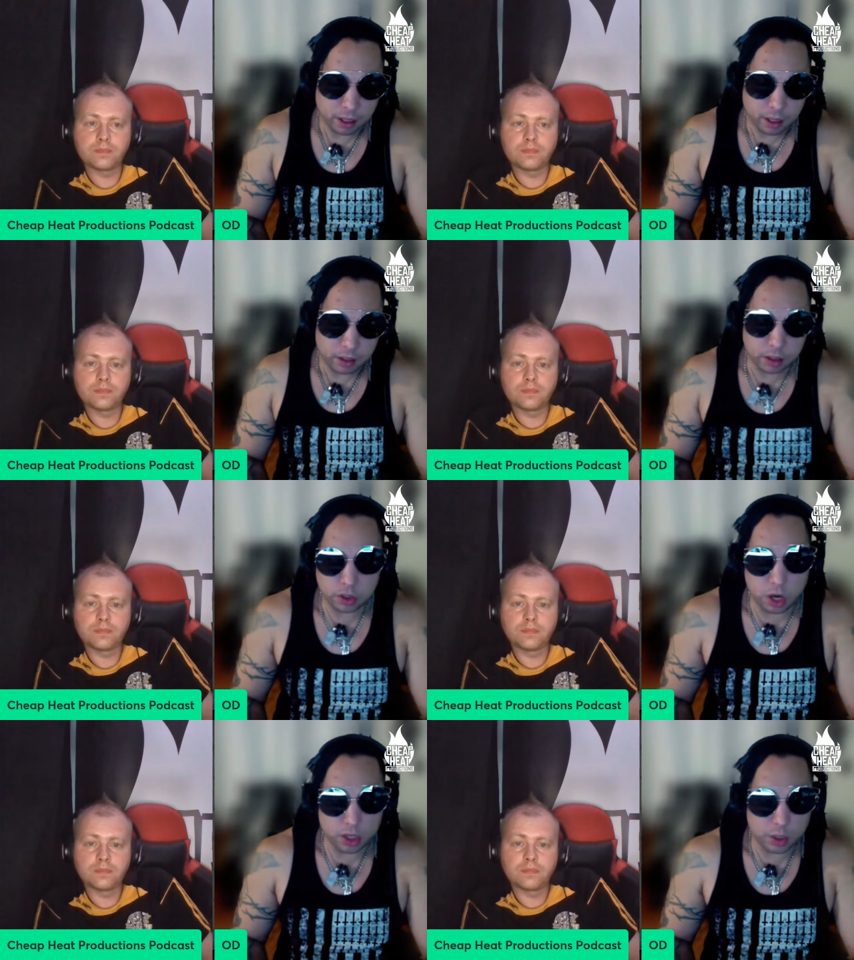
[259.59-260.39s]
Speaker 1: the
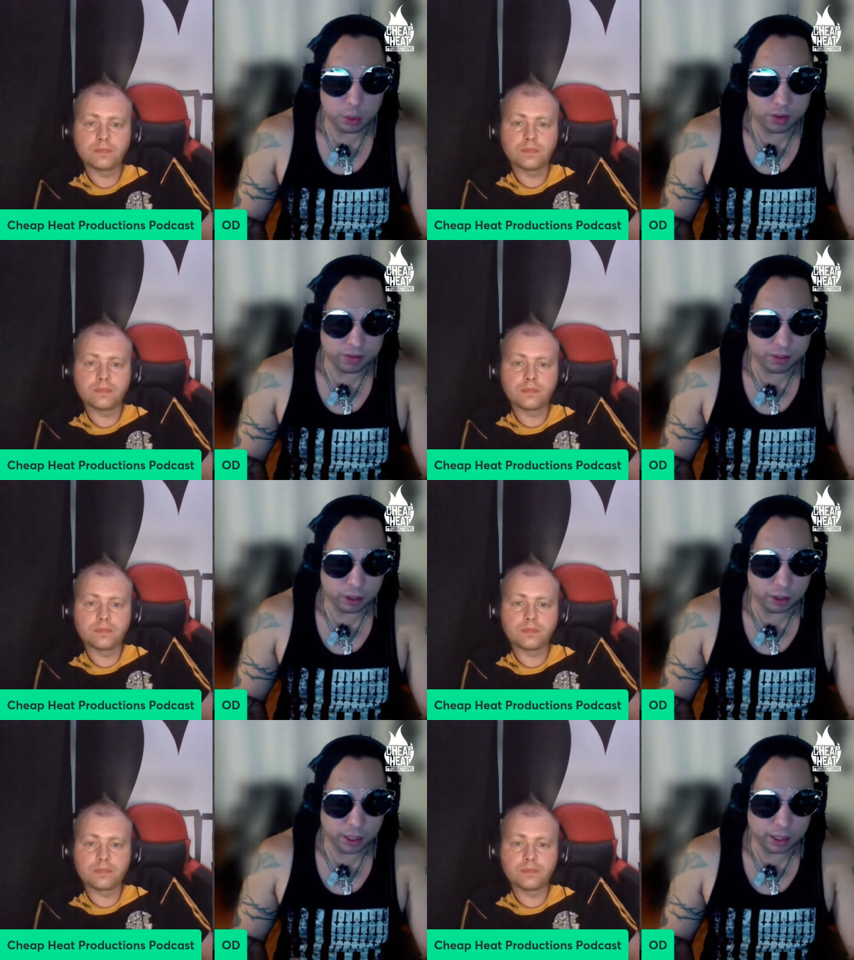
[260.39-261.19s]
songs that we felt
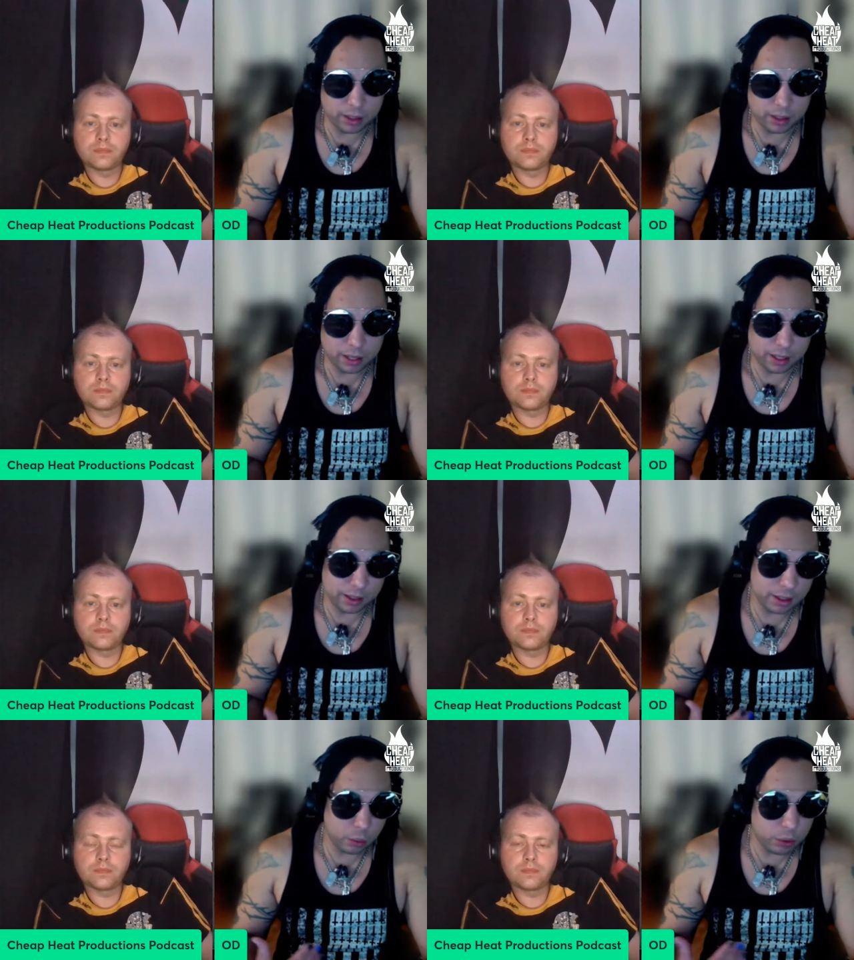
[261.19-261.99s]
that like they
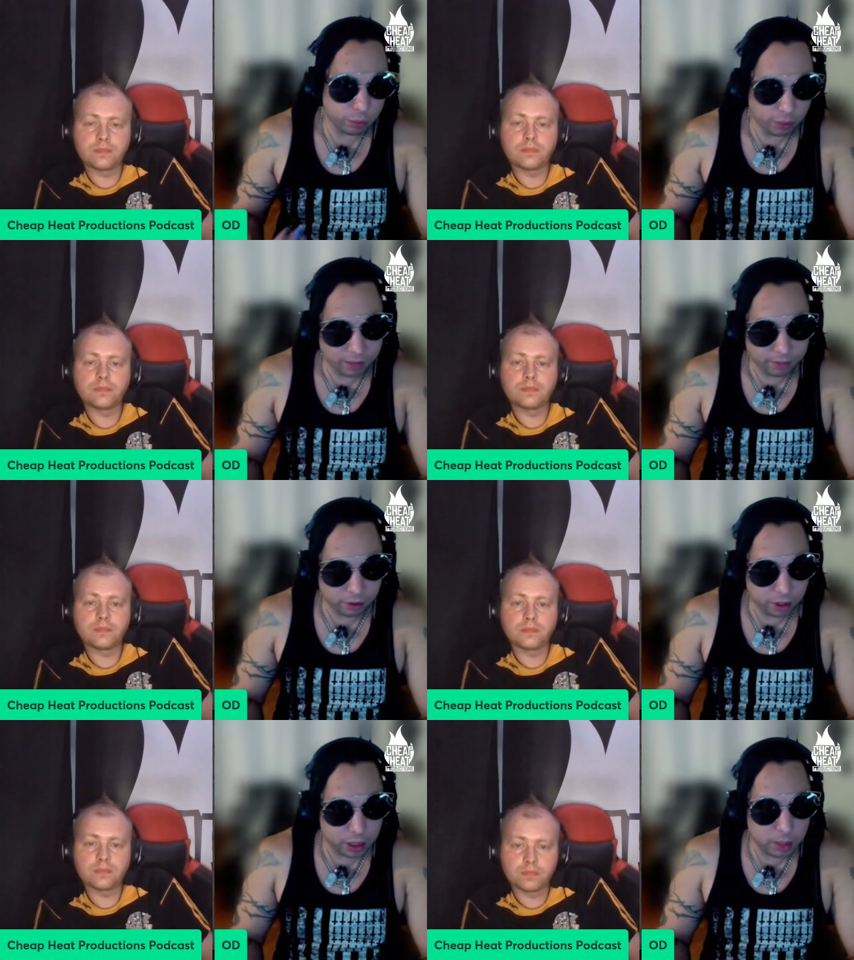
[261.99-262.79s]
were right for
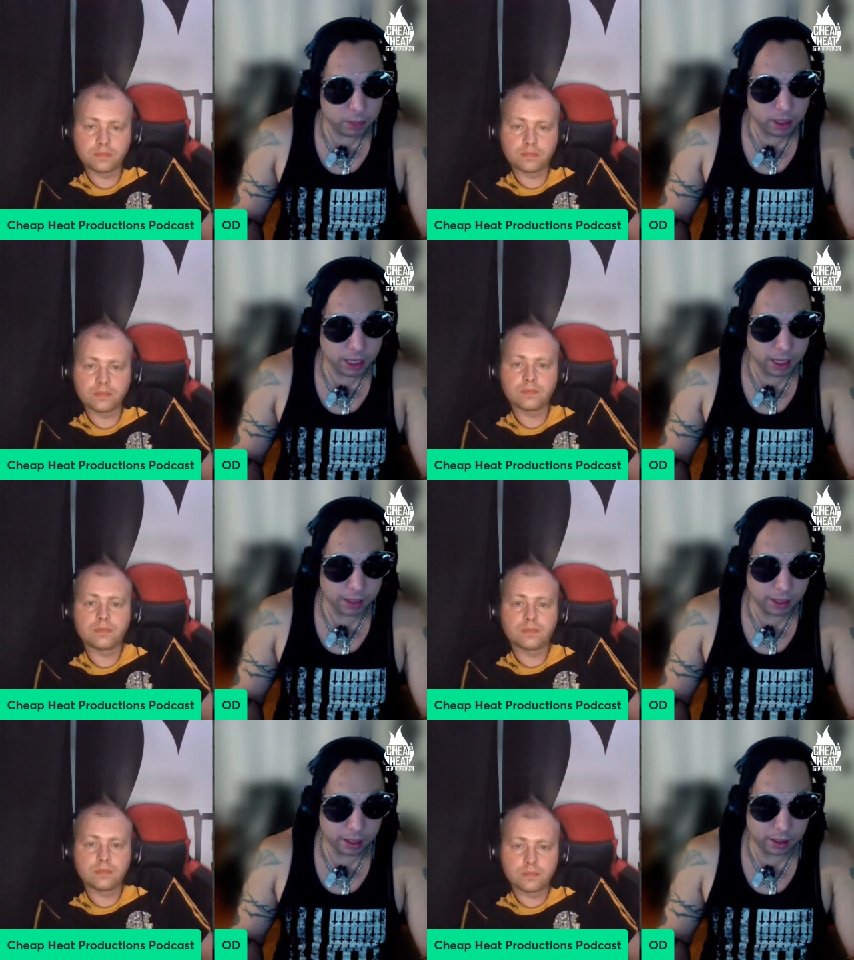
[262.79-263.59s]
the EP and
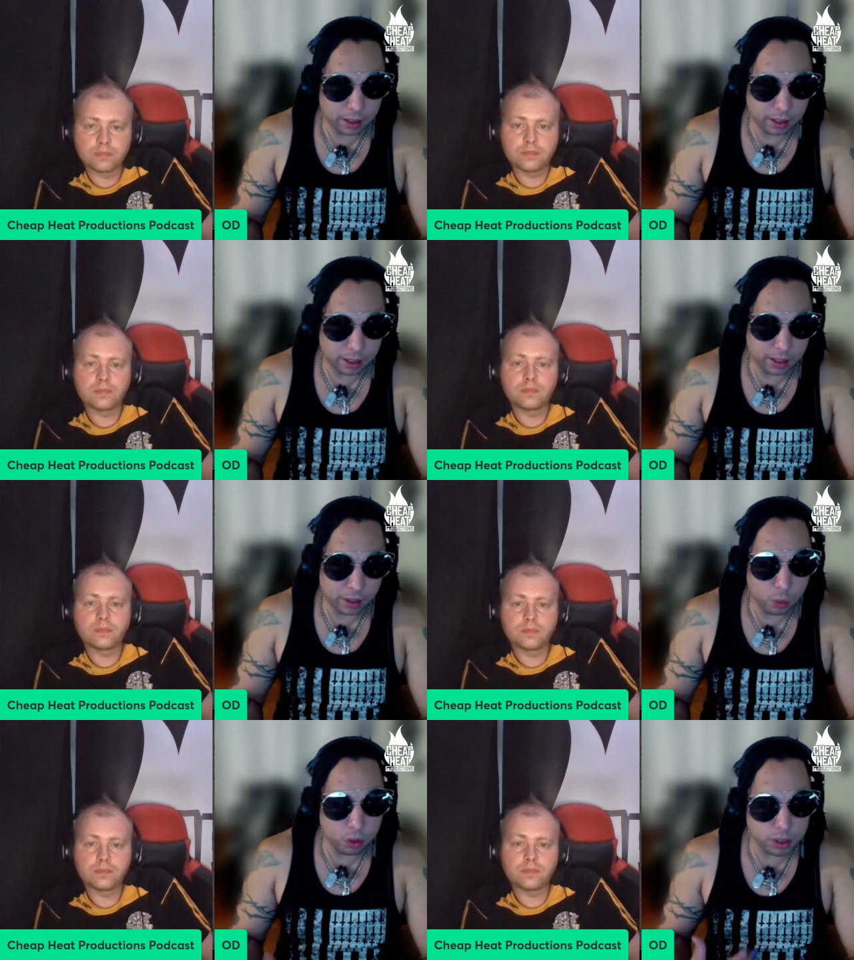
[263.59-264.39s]
the, and the
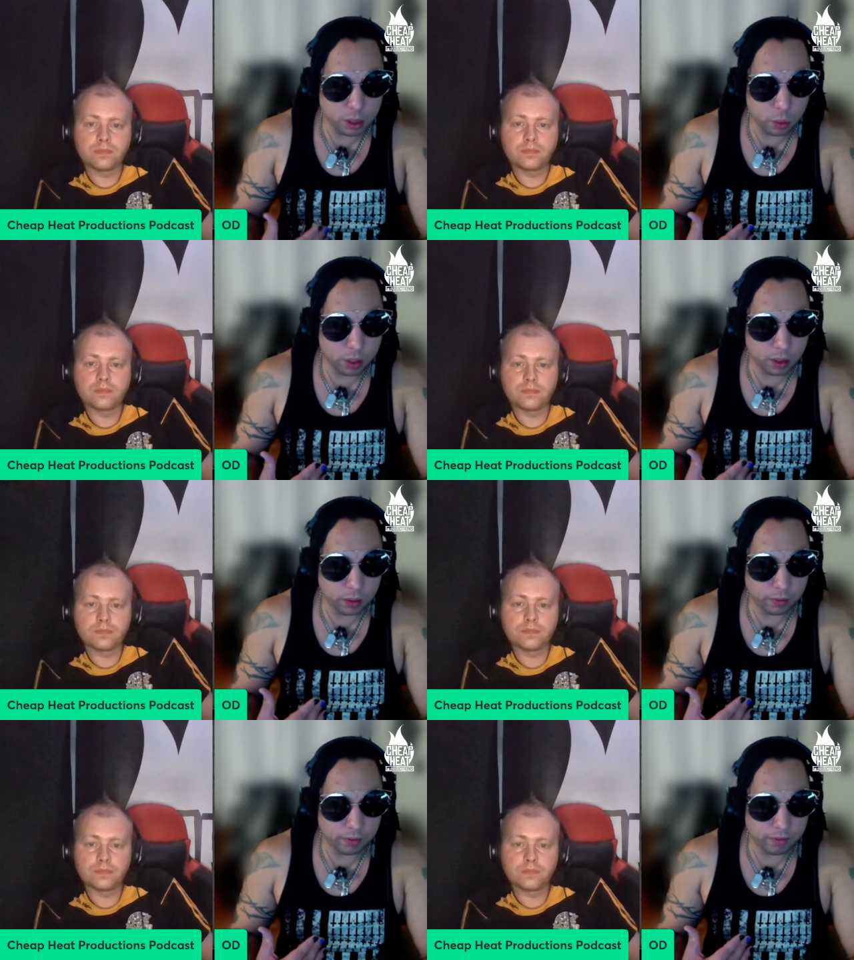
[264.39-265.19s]
ones that we
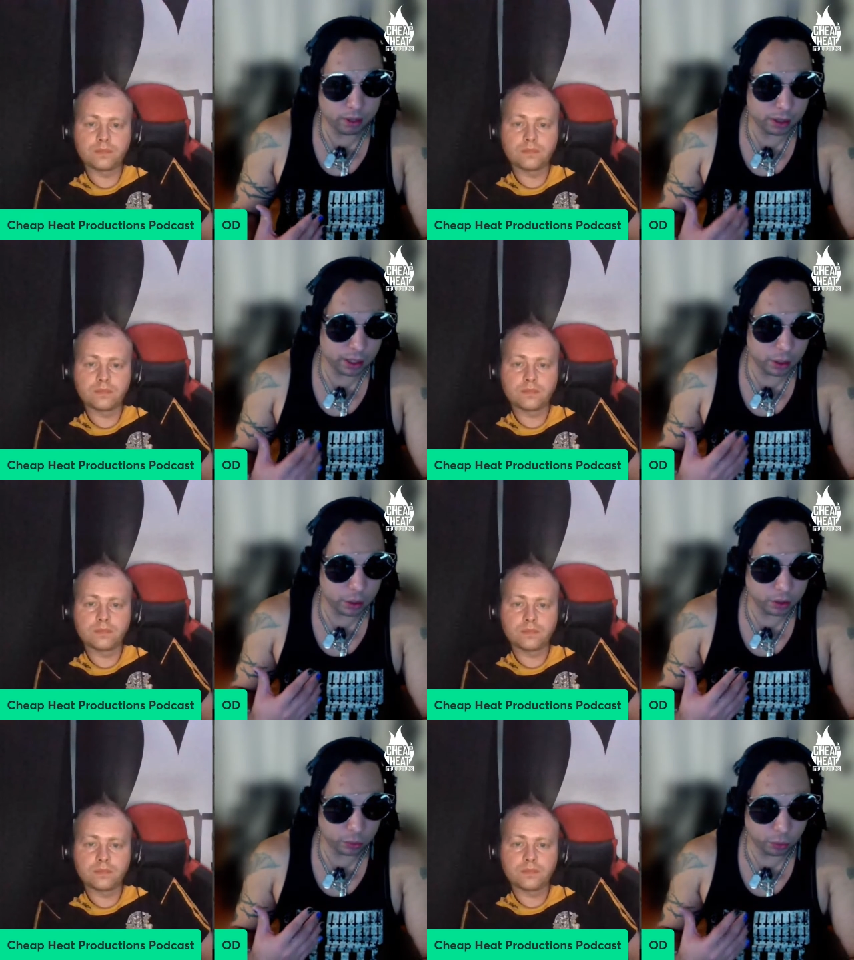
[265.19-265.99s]
felt that it was
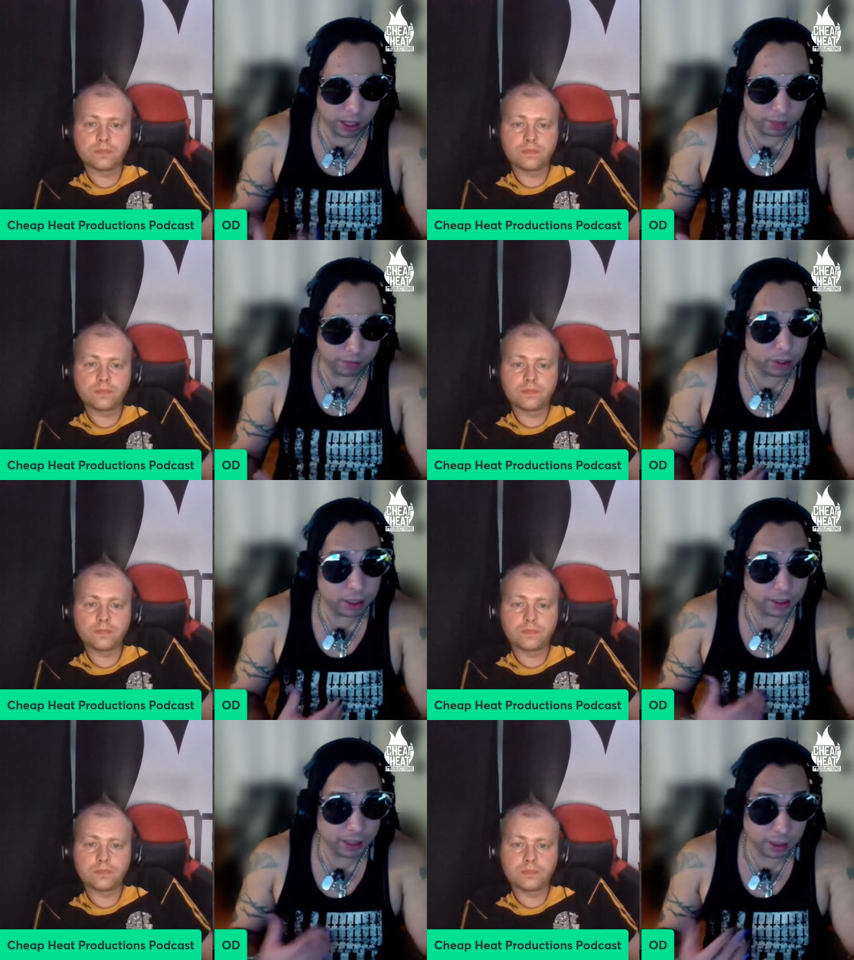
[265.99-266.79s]
right for
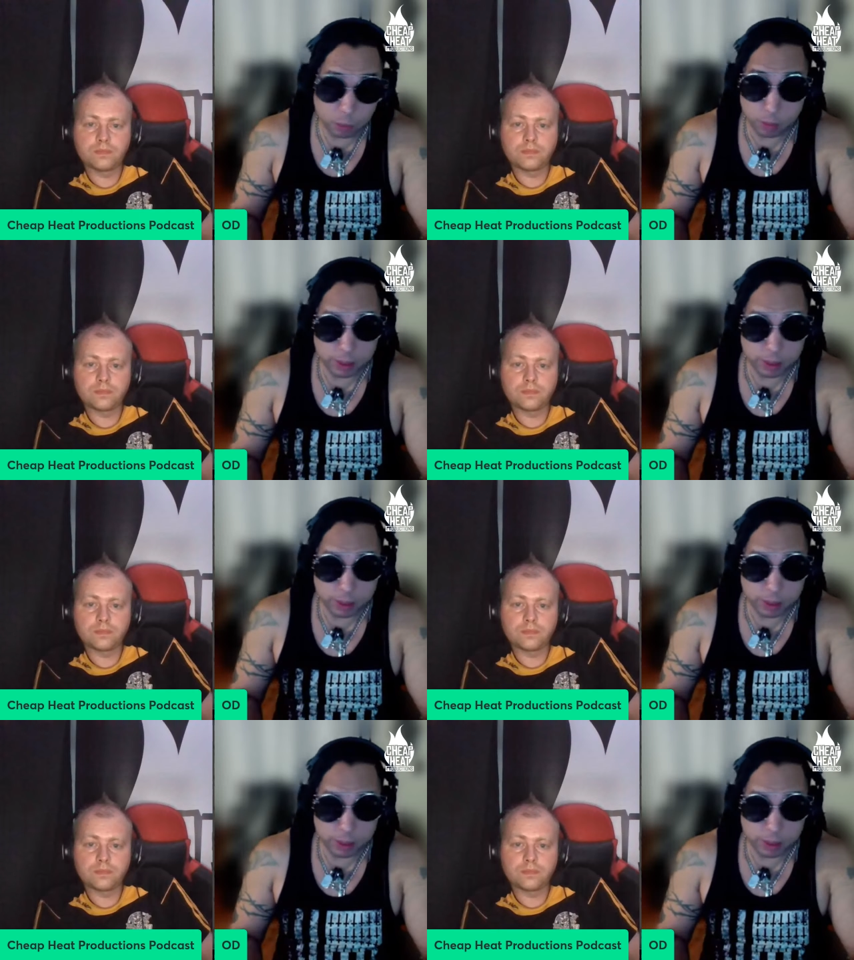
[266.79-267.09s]
us at the moment.